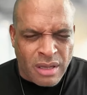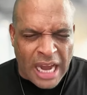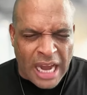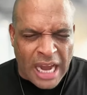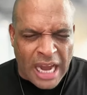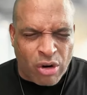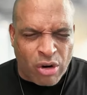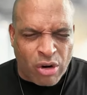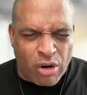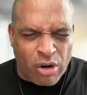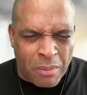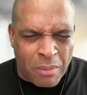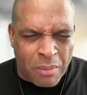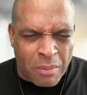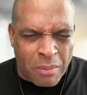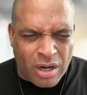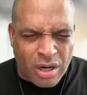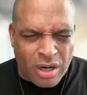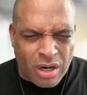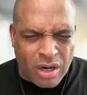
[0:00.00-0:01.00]
I can
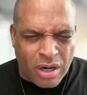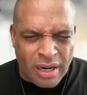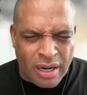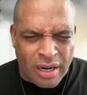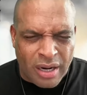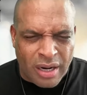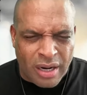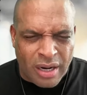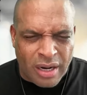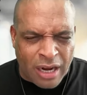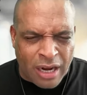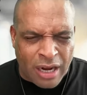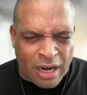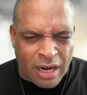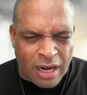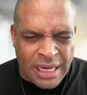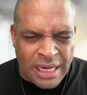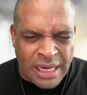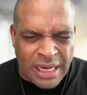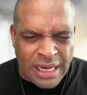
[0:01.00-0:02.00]
remember calling, I'm not going to
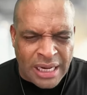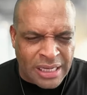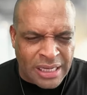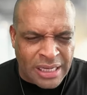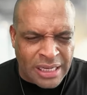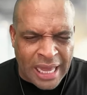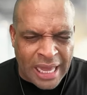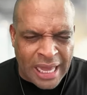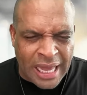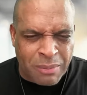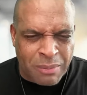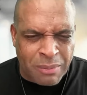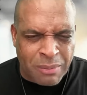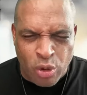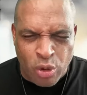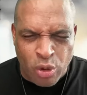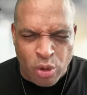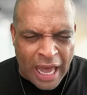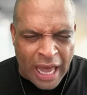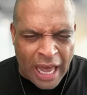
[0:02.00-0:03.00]
deny your name. And
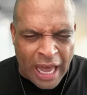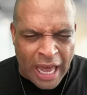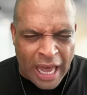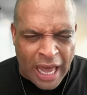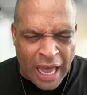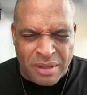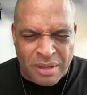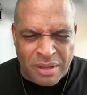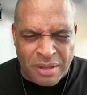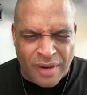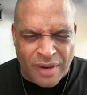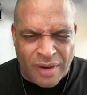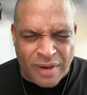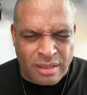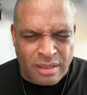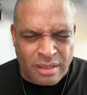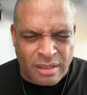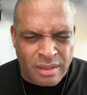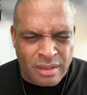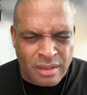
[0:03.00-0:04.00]
you held me, Father,
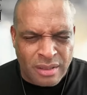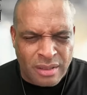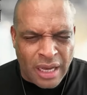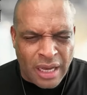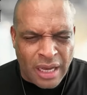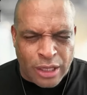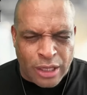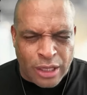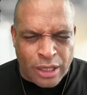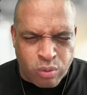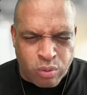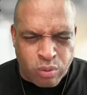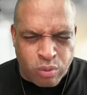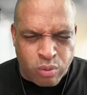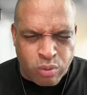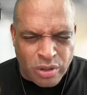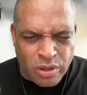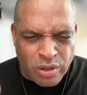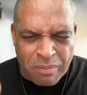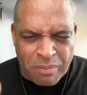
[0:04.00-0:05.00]
and you
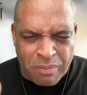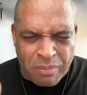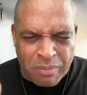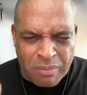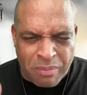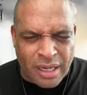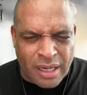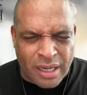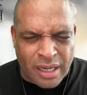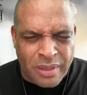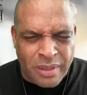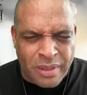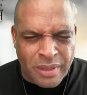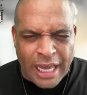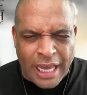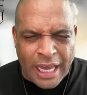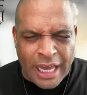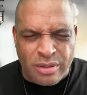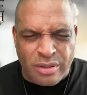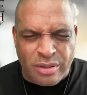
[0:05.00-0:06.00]
rose me back up,
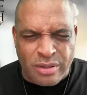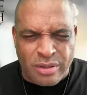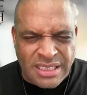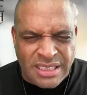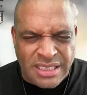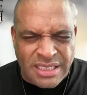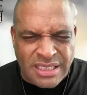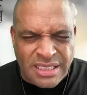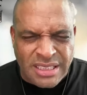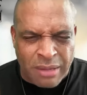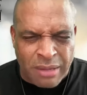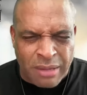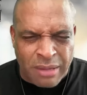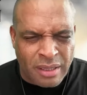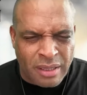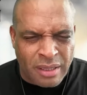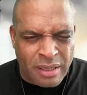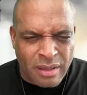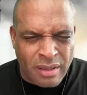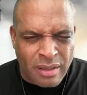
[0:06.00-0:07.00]
and you sustained
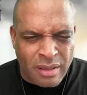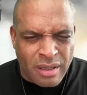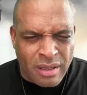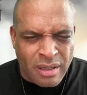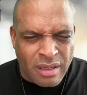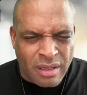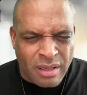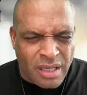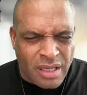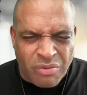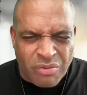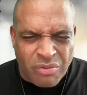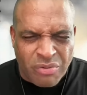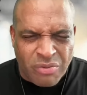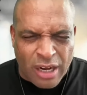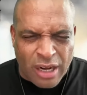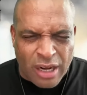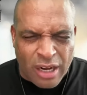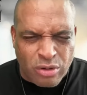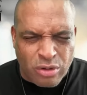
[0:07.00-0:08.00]
me. Even
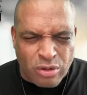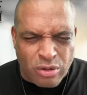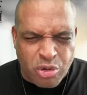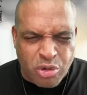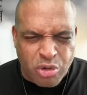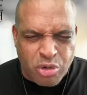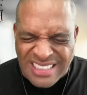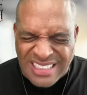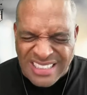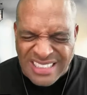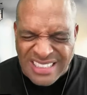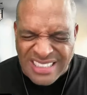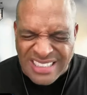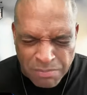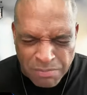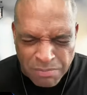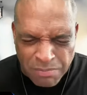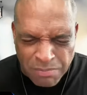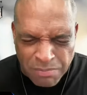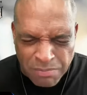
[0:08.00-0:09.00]
when I go through trials at
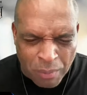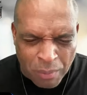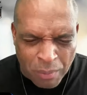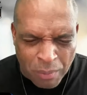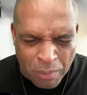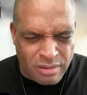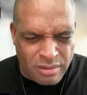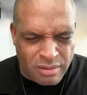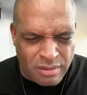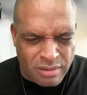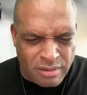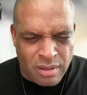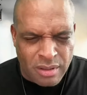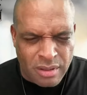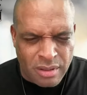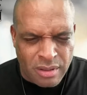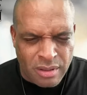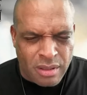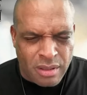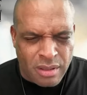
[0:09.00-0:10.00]
this moment,
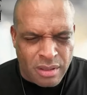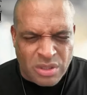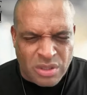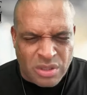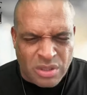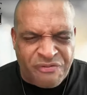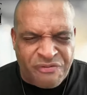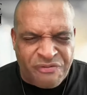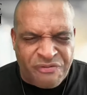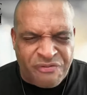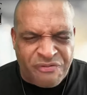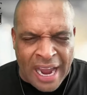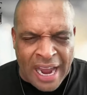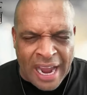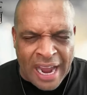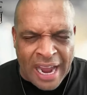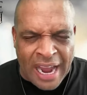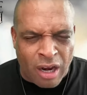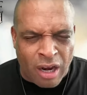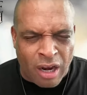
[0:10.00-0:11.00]
with the
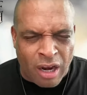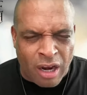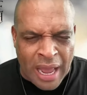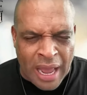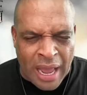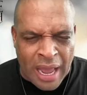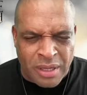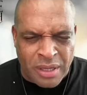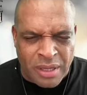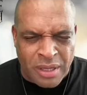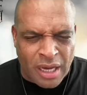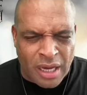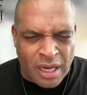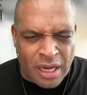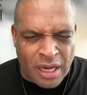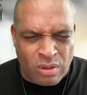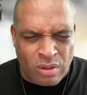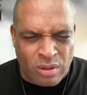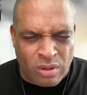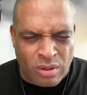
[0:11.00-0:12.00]
fire all around me,
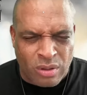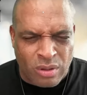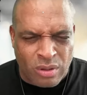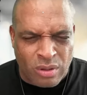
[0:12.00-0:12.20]
Yahuwah,